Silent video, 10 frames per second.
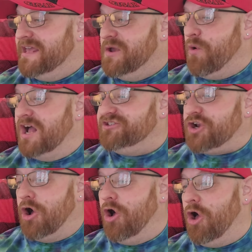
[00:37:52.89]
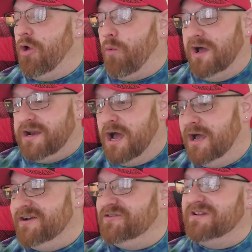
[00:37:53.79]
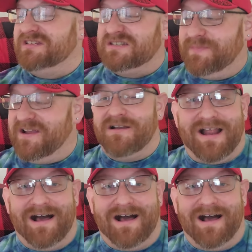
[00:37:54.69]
He watched all 100 Spirit